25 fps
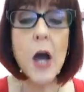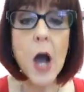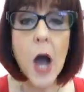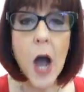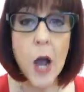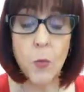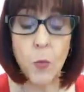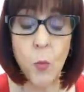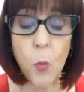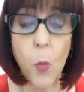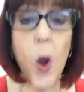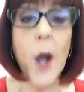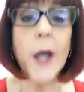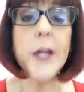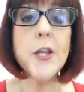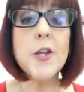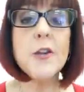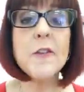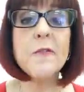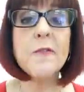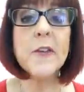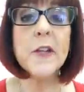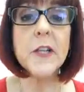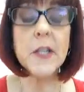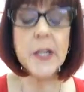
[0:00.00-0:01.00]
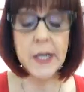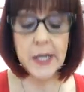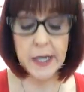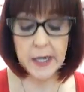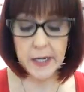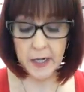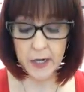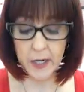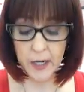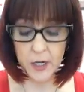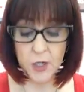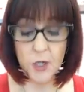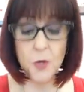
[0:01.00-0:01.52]
I want you to fill it
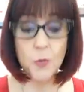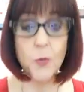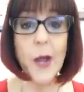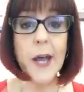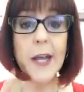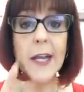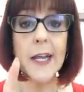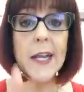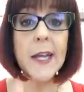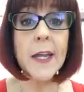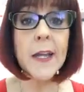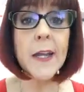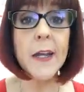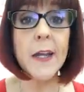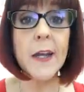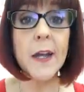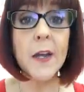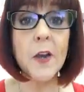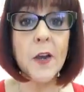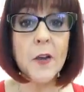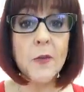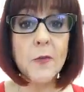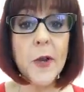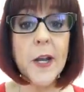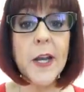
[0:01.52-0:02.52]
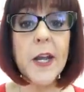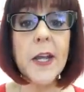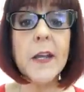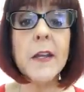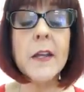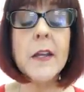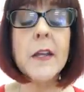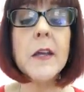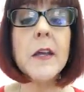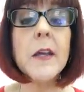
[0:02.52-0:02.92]
in. You ready? Are you guys ready?